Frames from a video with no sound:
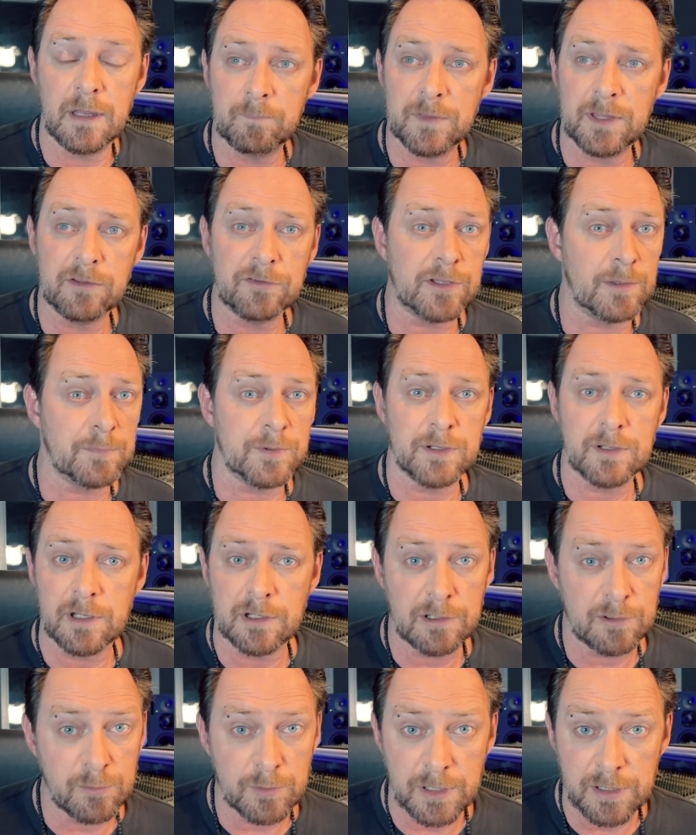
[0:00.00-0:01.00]
Is something not
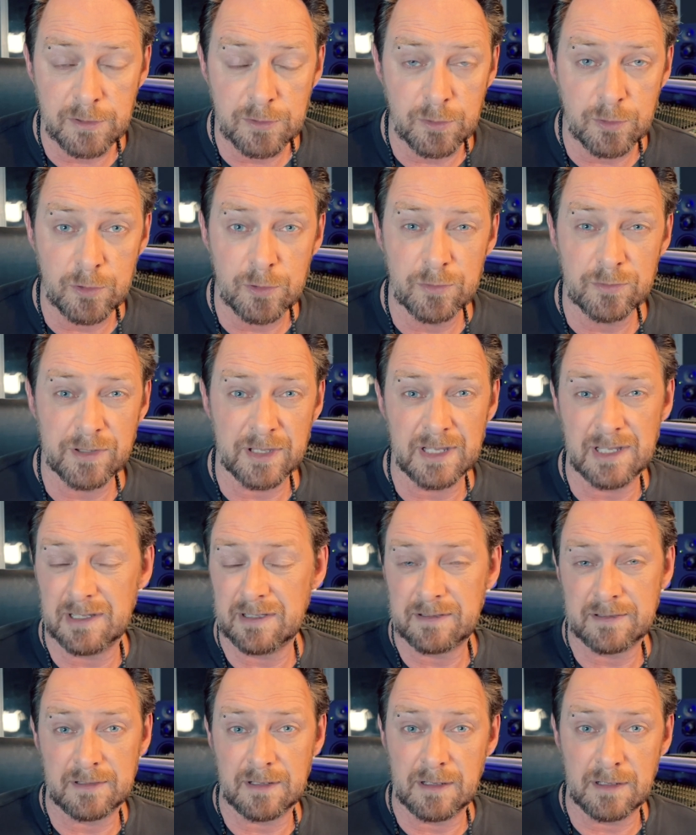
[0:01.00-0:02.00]
looking good?
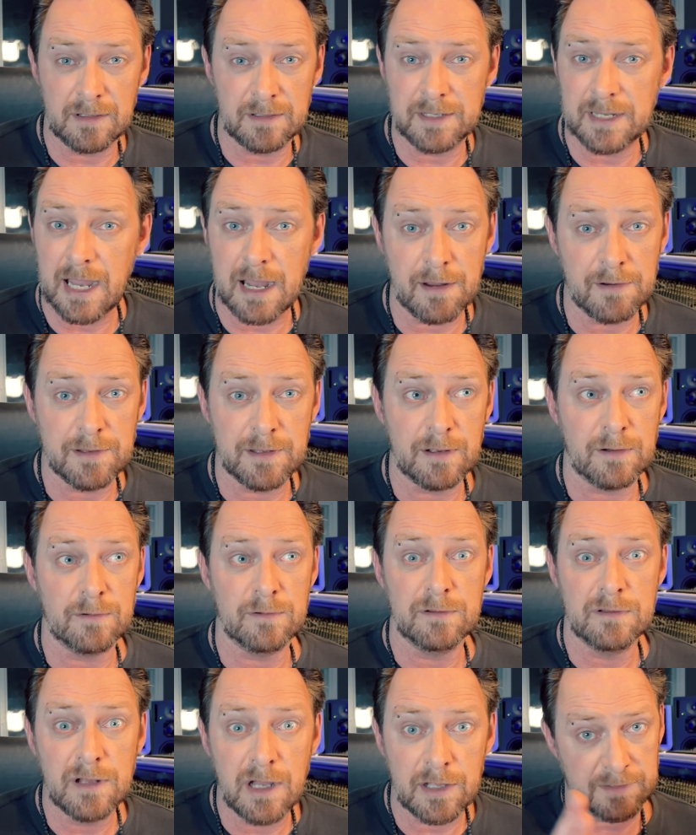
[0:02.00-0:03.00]
Is the audio
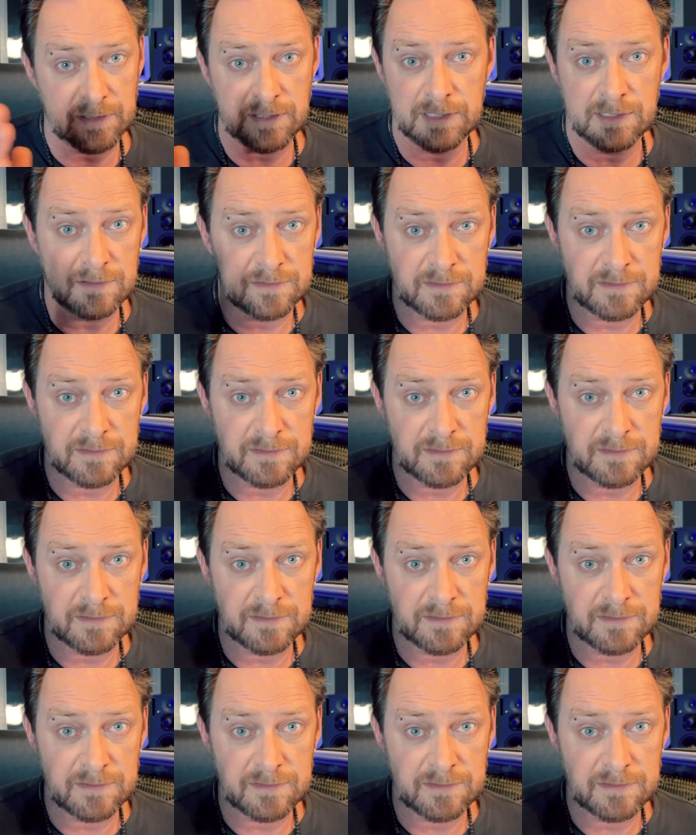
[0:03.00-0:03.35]
not in